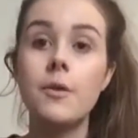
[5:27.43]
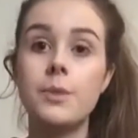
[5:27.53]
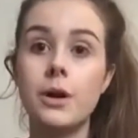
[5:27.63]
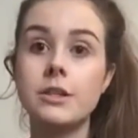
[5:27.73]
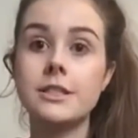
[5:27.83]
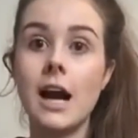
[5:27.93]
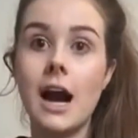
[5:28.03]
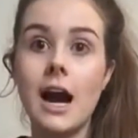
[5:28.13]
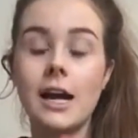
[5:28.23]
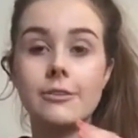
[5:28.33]
but
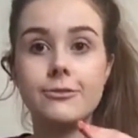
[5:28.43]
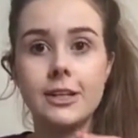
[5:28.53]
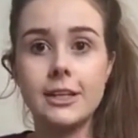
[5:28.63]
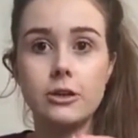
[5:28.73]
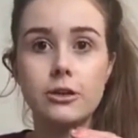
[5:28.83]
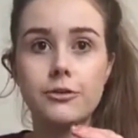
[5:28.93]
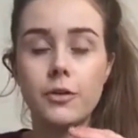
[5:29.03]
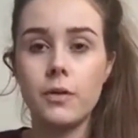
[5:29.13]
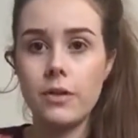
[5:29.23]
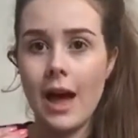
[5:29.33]
I really love
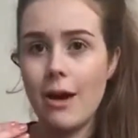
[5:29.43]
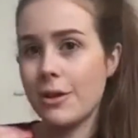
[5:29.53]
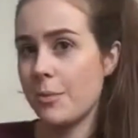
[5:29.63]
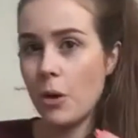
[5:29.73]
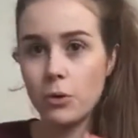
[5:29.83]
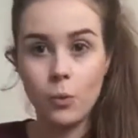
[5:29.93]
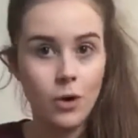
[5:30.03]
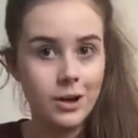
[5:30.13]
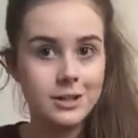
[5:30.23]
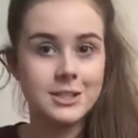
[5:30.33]
how they both
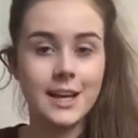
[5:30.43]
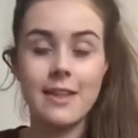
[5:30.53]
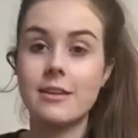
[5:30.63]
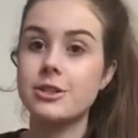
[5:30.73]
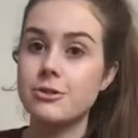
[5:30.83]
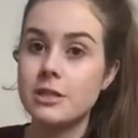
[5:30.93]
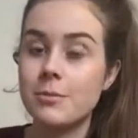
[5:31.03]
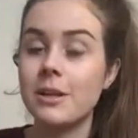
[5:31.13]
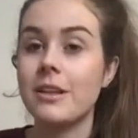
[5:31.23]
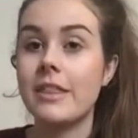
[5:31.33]
work together, do
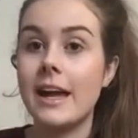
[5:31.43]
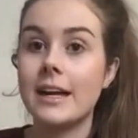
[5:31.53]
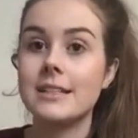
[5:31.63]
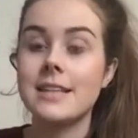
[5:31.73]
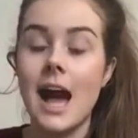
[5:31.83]
similar things,